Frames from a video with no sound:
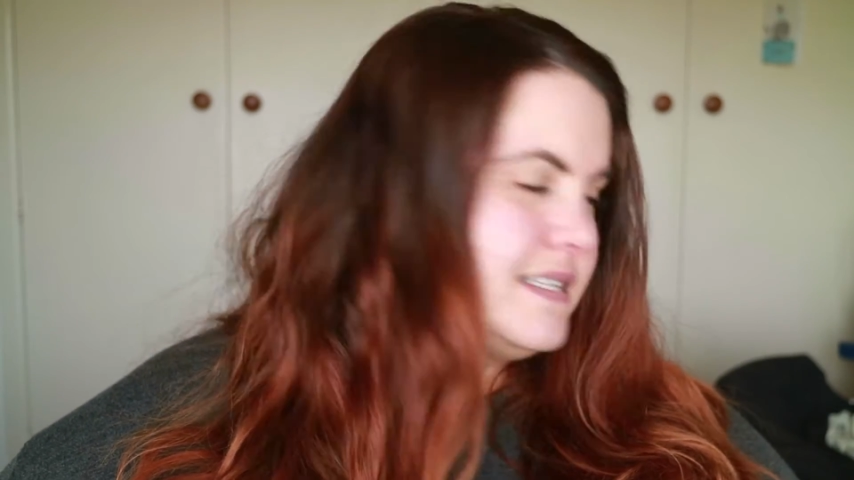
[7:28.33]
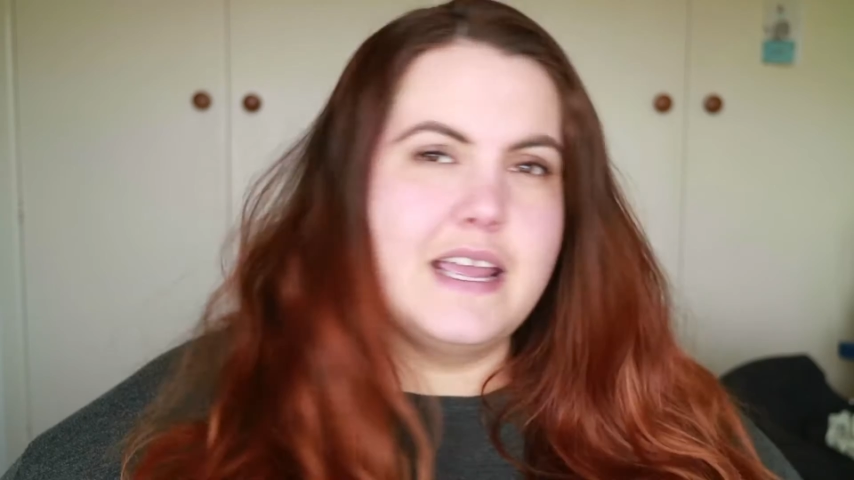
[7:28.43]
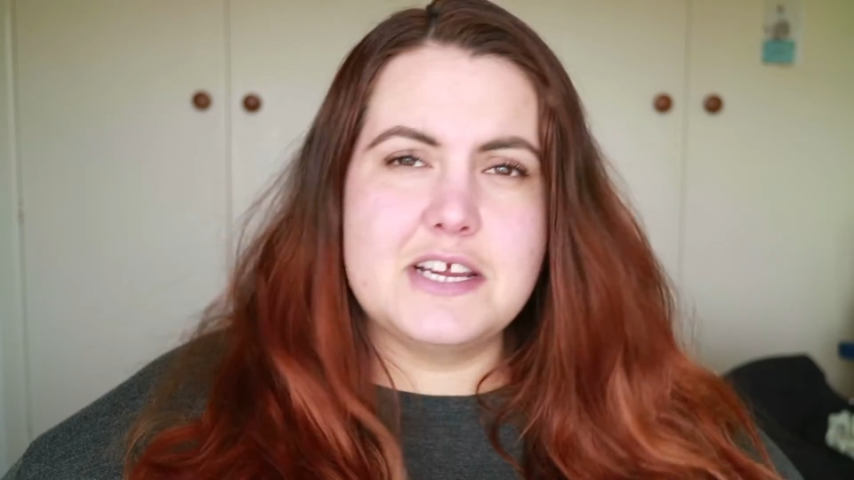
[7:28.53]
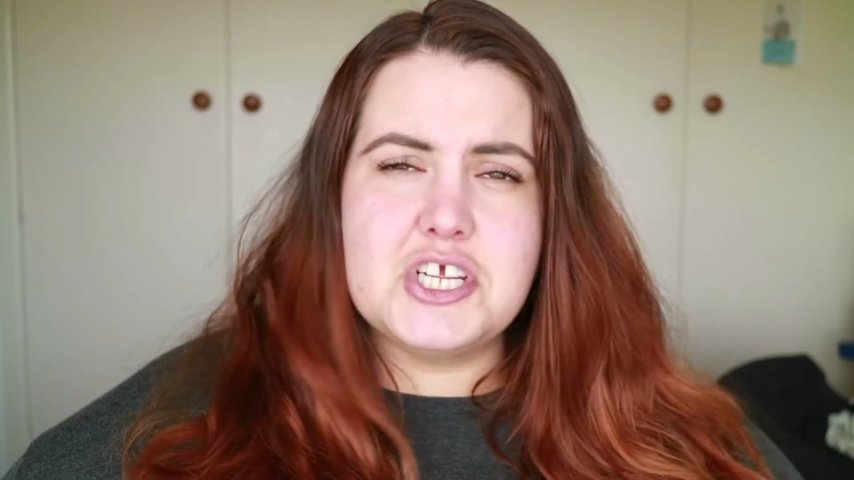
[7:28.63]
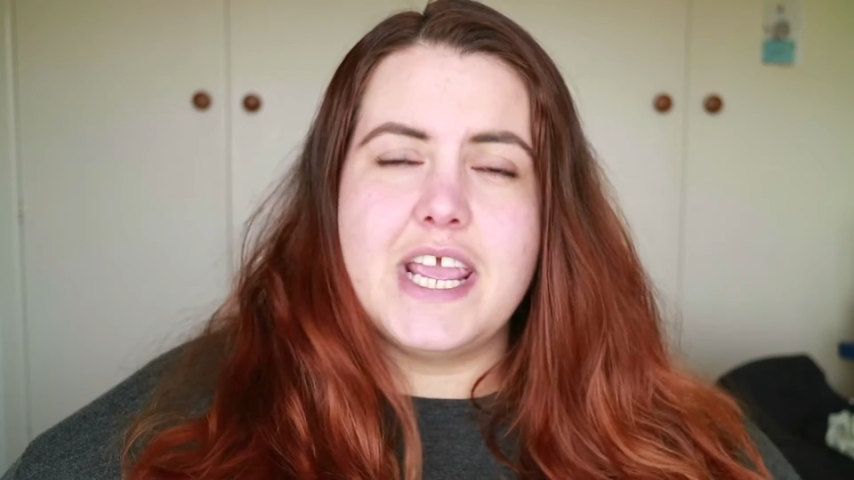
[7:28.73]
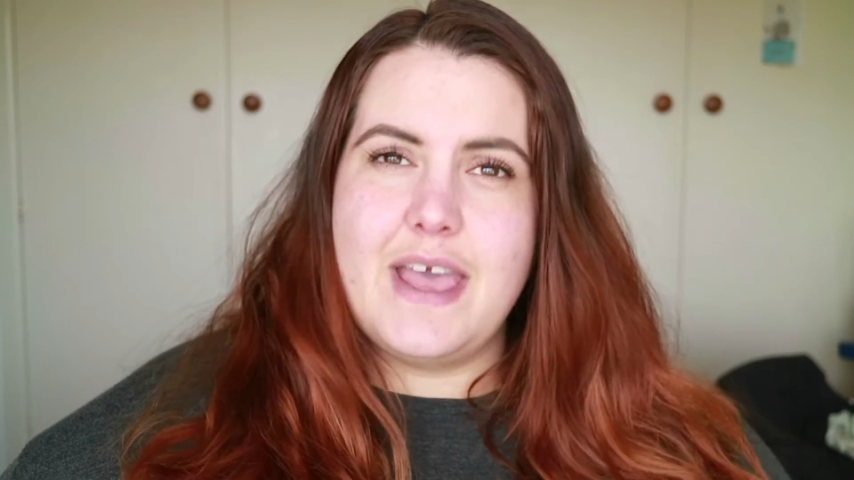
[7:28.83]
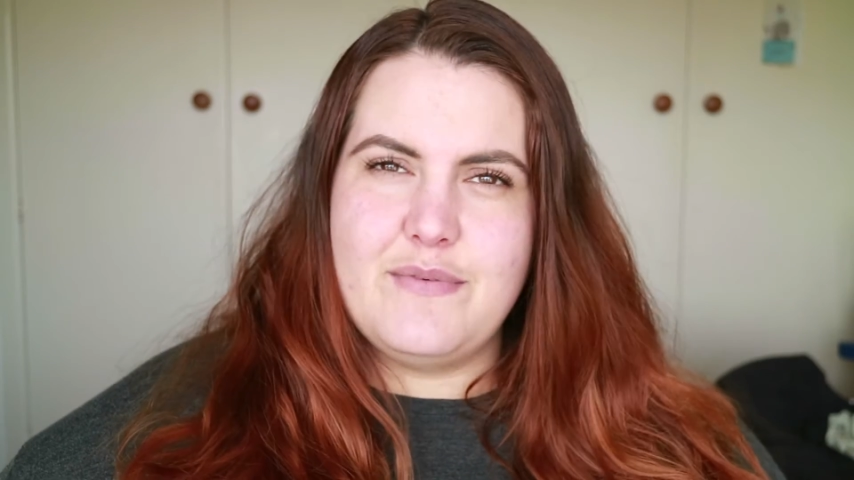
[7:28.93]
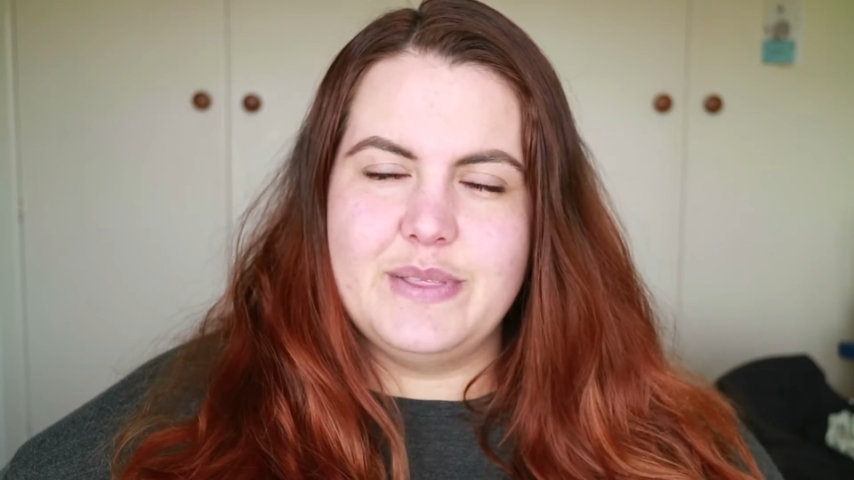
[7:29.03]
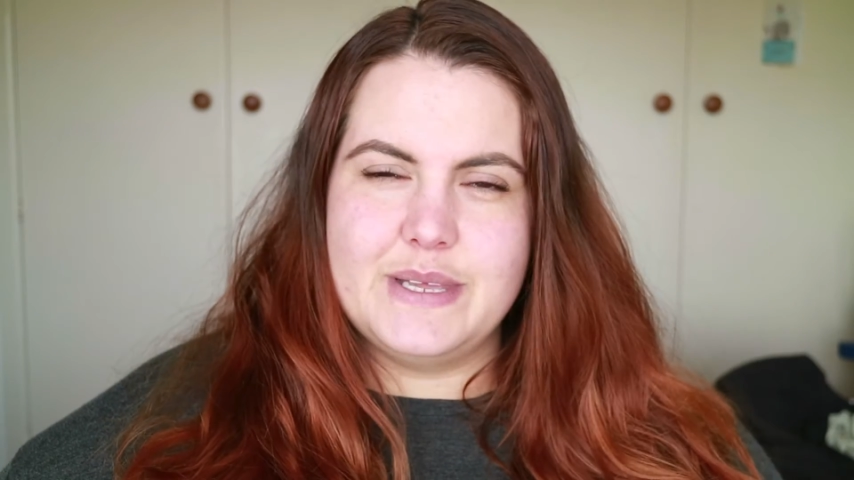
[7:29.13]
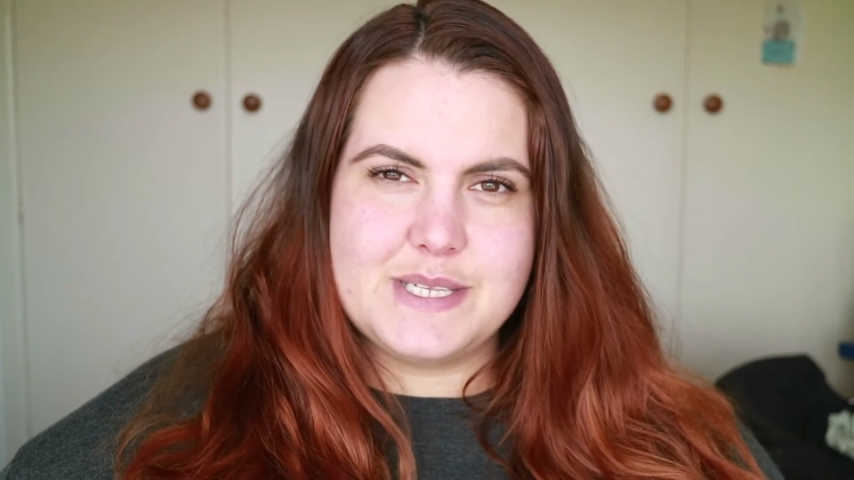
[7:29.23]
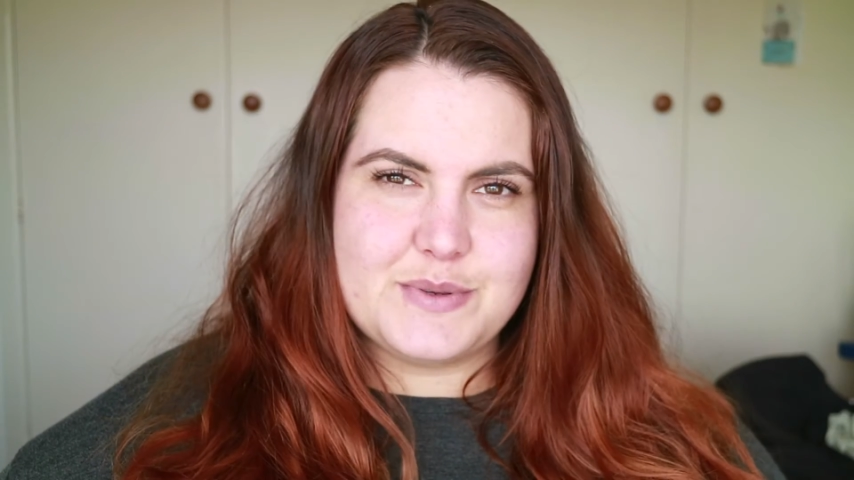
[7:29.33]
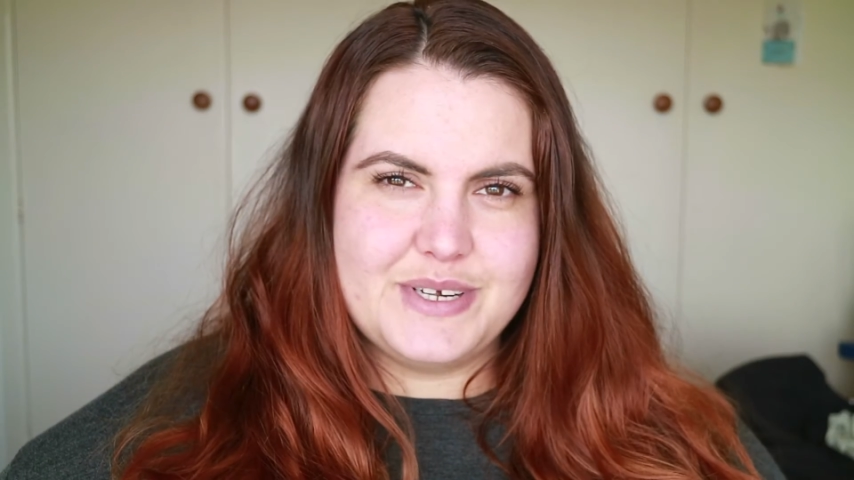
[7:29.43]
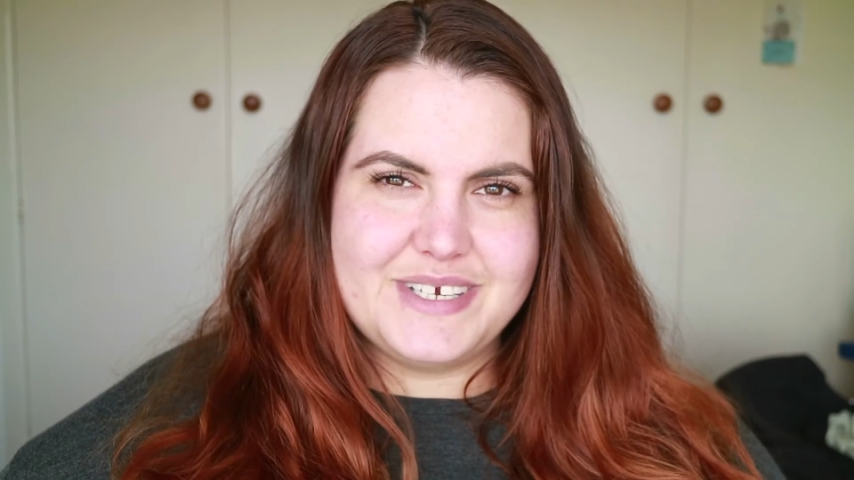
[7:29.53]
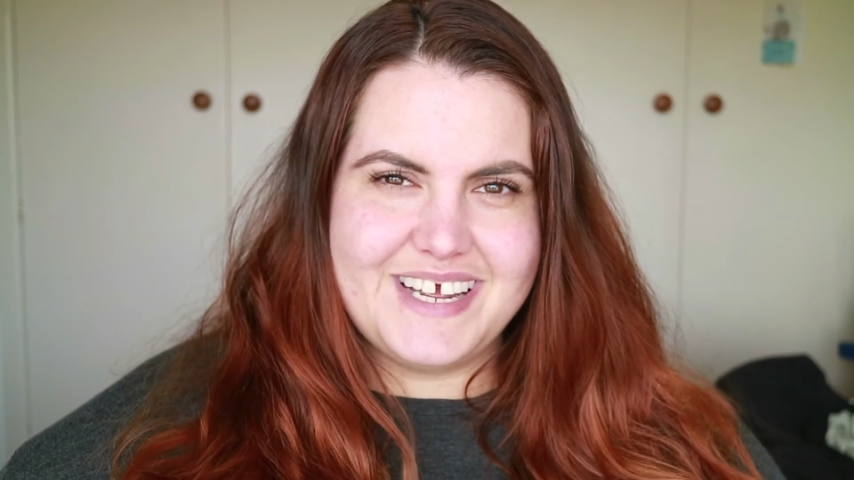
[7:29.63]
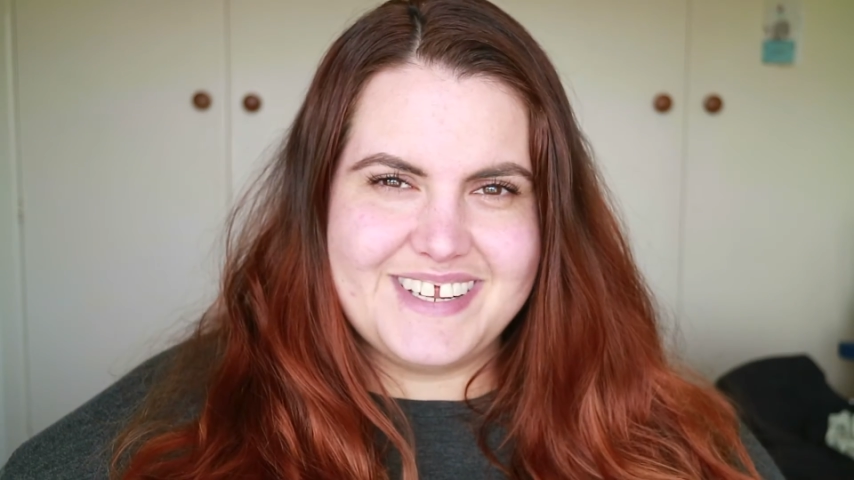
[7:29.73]
I actually have a list
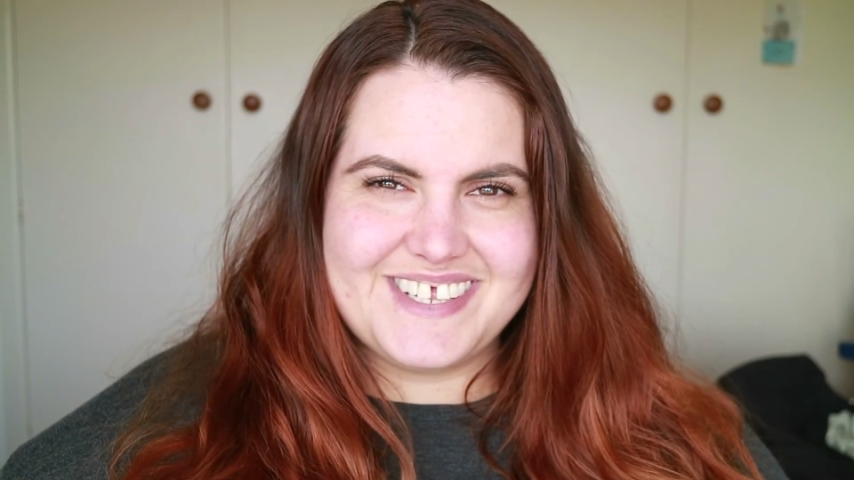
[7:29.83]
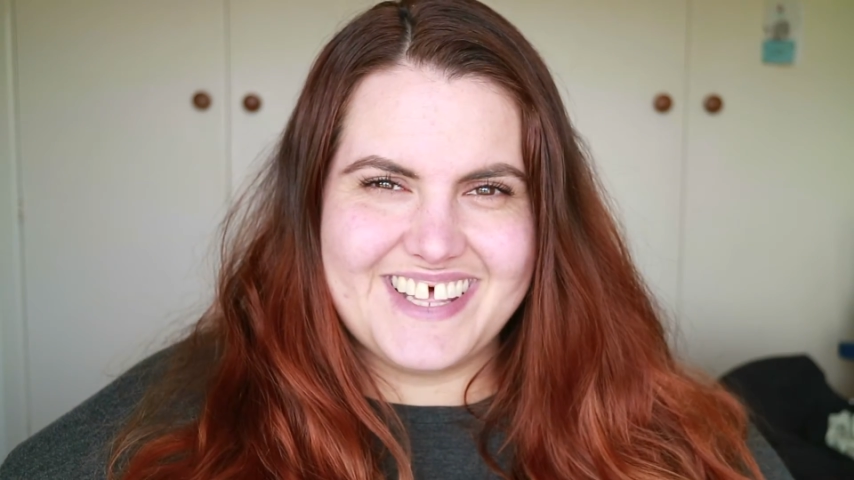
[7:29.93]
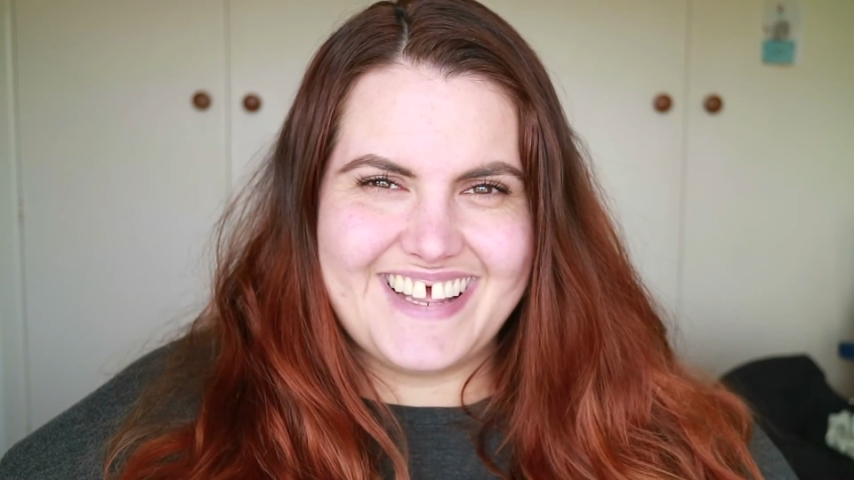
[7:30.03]
written down so